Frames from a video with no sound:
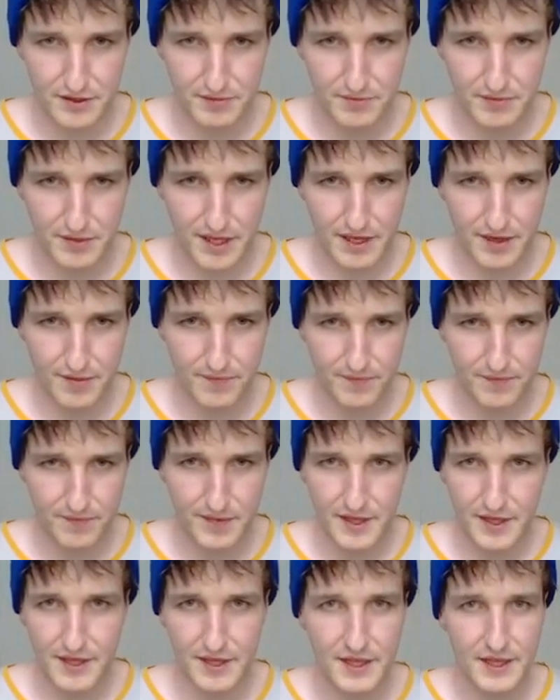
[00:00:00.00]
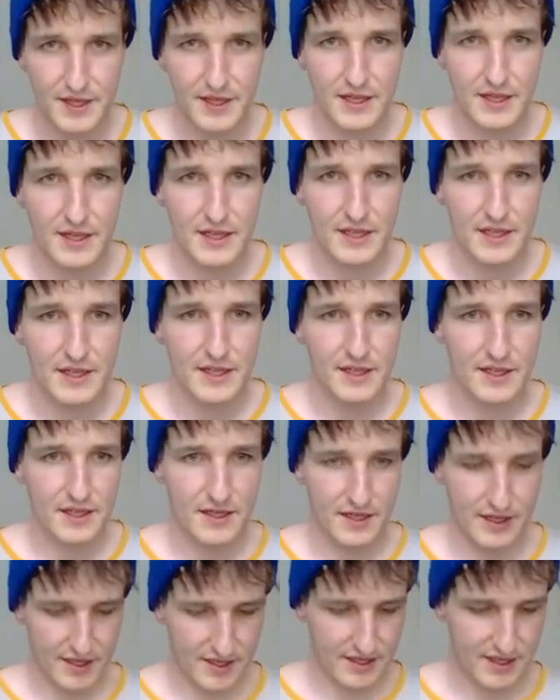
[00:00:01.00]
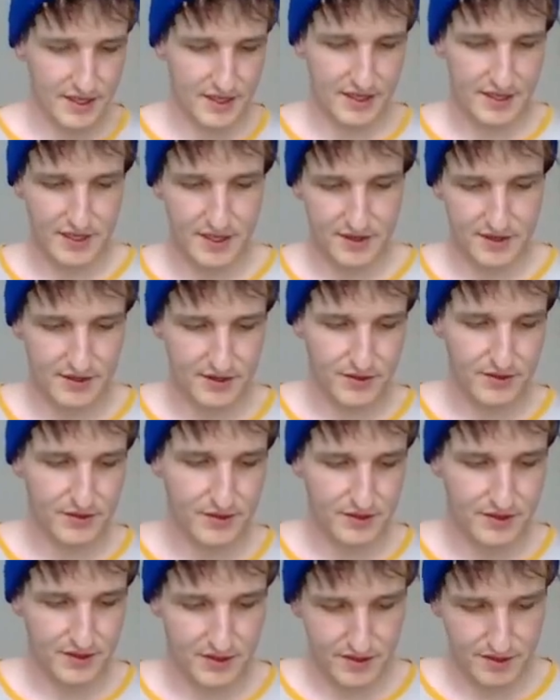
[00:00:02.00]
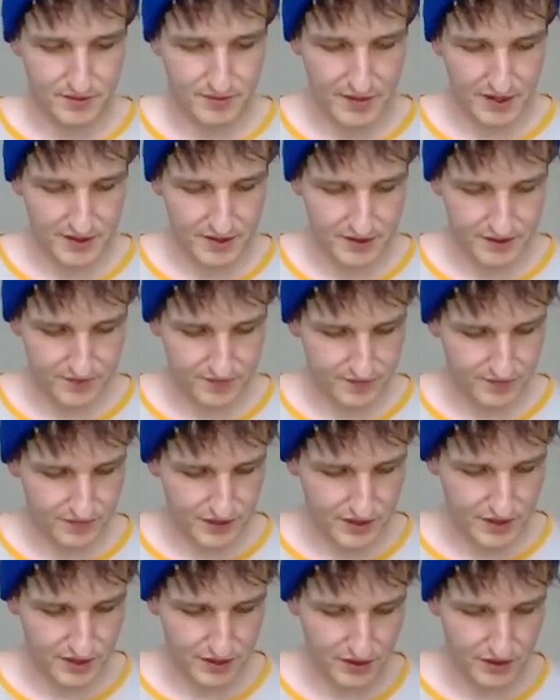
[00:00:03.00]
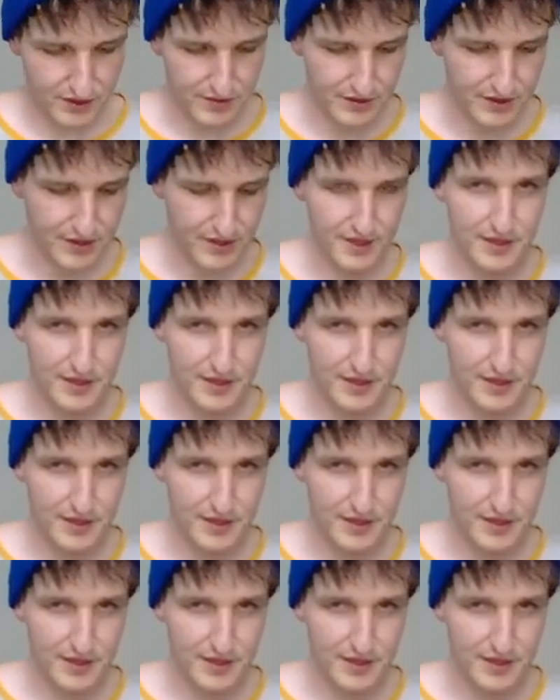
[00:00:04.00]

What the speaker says: Bam. I can use this better. So.